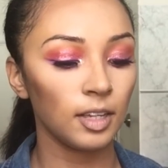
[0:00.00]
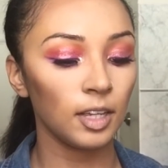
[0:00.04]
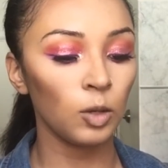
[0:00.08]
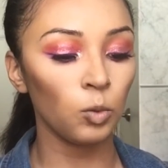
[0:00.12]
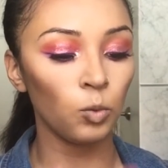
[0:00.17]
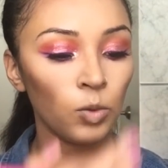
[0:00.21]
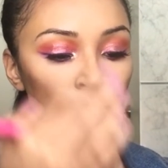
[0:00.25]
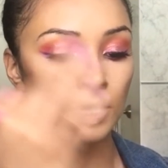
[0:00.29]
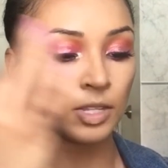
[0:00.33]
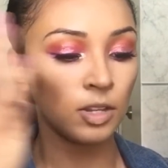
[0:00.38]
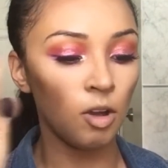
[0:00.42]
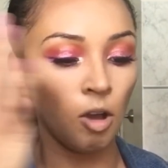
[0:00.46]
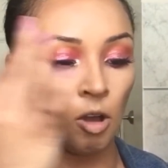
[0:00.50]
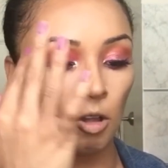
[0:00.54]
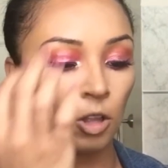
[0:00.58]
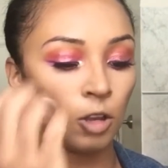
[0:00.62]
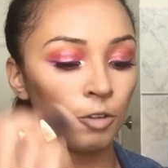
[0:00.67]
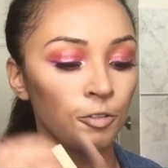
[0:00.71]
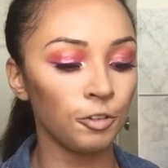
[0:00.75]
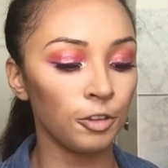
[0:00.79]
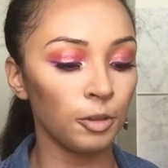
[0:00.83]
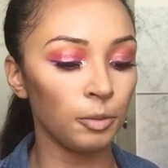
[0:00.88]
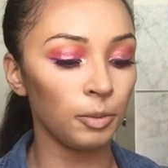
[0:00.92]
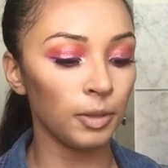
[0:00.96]
wasn't all
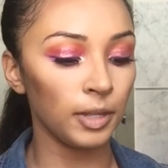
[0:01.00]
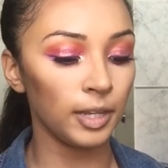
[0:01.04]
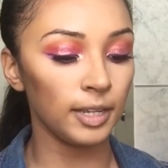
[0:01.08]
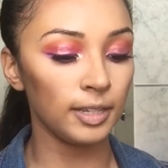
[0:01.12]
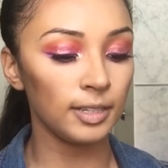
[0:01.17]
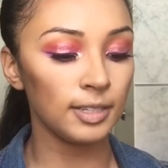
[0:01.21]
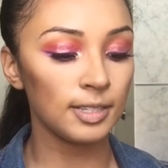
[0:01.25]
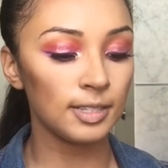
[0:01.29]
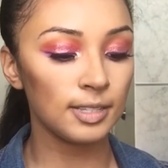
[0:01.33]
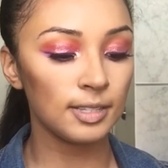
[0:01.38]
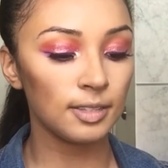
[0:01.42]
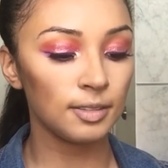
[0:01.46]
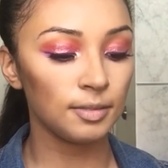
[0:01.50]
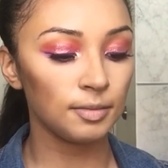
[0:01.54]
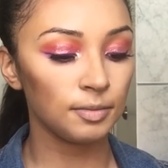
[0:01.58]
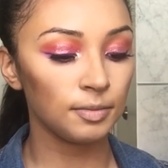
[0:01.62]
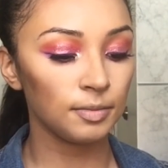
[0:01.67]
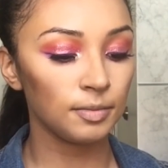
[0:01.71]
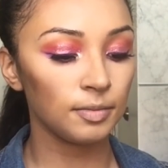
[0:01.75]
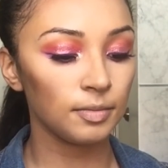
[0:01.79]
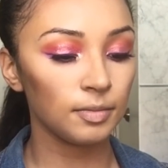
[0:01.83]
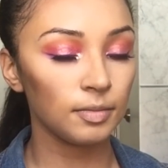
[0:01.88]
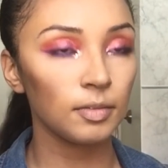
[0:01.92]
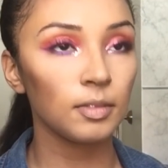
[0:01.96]
over the place.
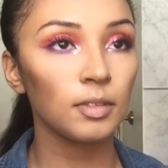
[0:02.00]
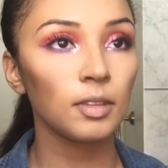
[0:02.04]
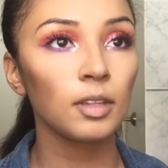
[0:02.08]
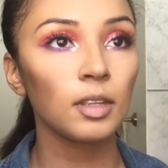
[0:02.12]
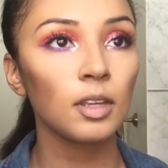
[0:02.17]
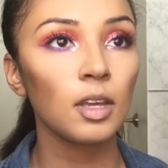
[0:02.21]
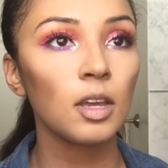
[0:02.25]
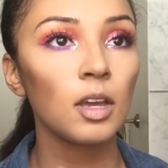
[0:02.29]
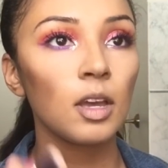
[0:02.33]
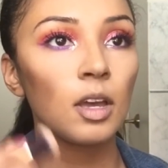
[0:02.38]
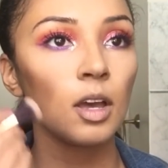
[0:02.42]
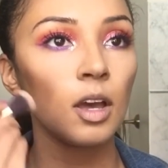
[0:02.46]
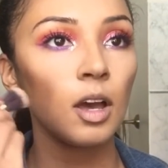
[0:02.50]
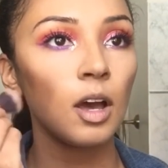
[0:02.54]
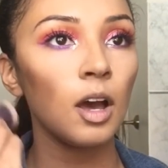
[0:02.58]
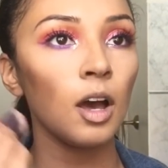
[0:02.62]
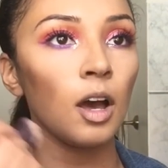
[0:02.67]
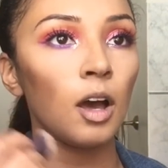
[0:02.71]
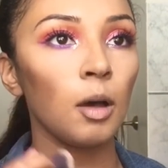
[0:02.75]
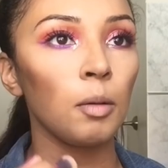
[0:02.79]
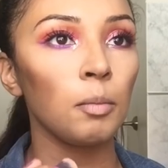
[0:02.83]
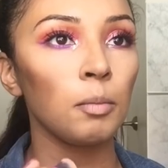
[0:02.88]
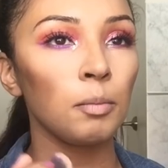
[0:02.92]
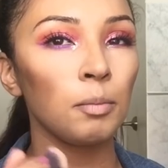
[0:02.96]

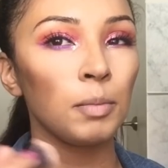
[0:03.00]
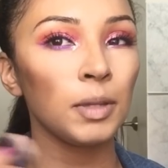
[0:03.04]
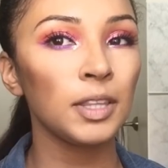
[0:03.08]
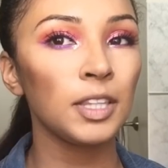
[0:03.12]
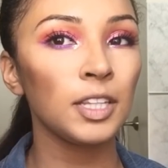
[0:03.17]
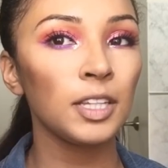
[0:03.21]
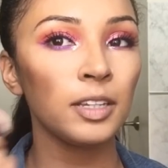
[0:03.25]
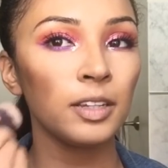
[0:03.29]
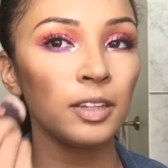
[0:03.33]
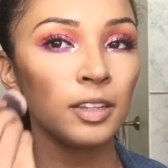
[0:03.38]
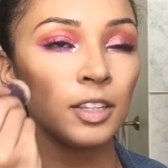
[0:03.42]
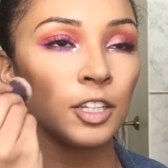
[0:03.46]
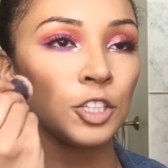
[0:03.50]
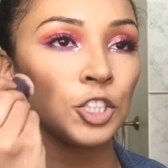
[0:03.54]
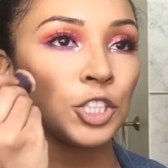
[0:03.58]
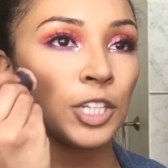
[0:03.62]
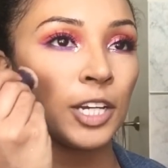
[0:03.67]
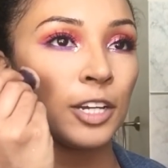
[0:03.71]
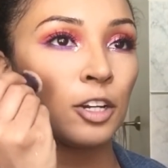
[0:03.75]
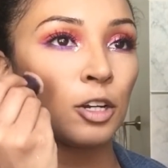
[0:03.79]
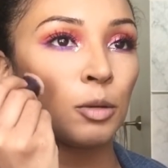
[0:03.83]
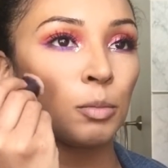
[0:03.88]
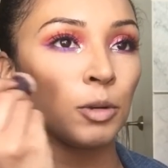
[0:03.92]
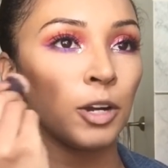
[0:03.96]
But the
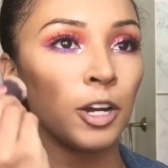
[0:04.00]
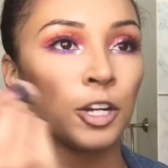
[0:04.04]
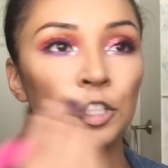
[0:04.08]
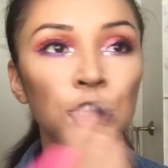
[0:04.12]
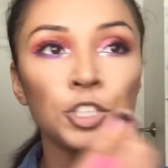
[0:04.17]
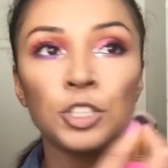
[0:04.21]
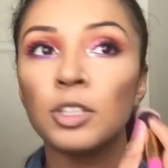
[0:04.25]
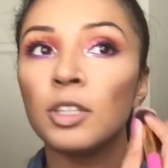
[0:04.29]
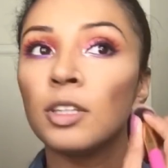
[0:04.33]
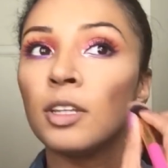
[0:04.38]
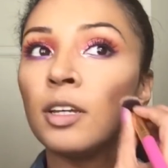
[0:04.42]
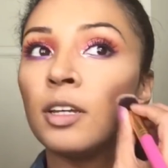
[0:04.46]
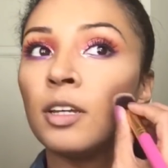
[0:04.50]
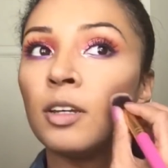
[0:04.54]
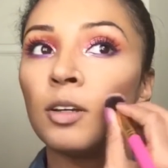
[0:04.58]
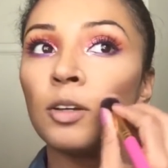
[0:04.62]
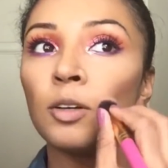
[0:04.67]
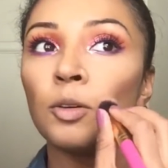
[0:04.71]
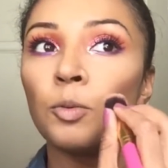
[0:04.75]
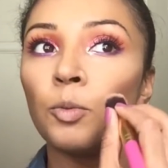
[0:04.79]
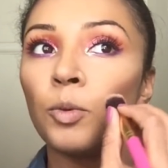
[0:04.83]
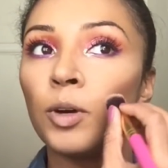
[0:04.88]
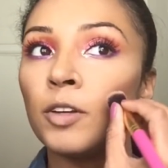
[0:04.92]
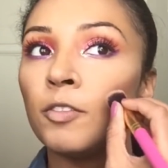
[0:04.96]
shader brush, the
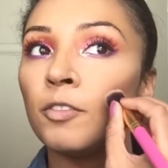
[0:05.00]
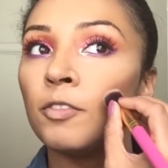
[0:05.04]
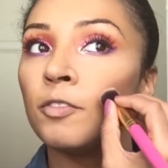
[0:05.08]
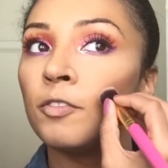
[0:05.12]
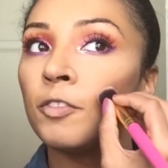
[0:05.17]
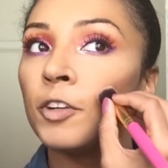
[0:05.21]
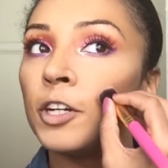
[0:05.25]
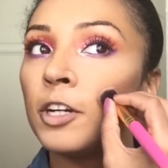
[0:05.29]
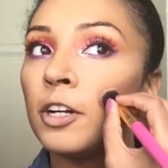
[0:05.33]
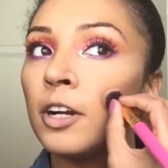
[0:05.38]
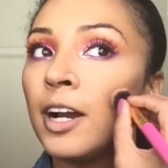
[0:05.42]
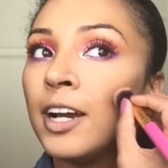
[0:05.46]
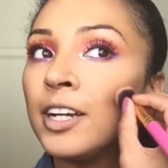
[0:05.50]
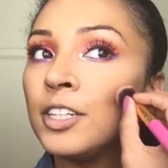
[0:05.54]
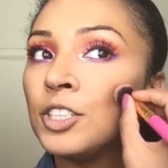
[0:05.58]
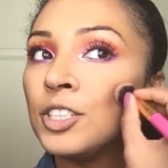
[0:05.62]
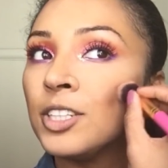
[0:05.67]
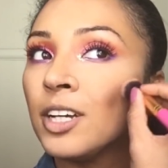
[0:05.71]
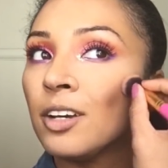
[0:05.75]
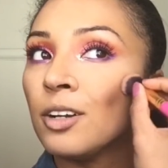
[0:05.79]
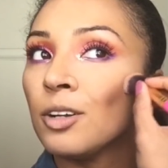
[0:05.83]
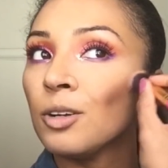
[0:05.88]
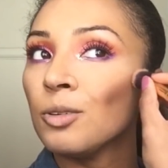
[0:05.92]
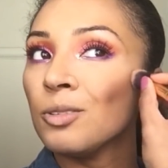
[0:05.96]
one for your
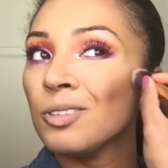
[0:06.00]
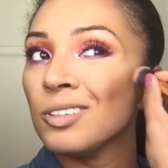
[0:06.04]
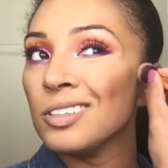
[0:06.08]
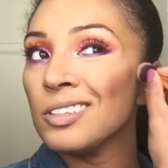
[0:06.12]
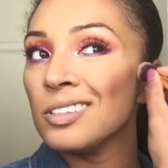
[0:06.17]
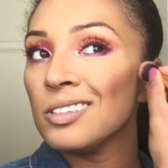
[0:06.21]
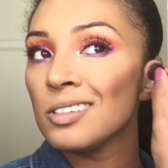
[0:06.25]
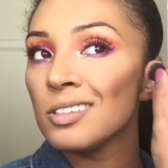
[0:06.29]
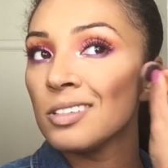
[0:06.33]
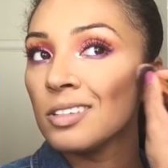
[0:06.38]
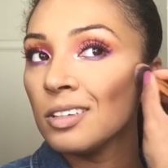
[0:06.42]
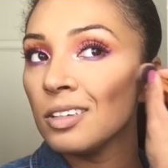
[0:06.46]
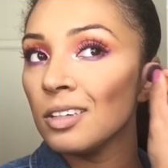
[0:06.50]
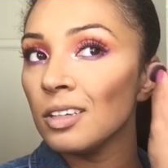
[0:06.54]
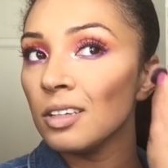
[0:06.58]
eyeshadow was,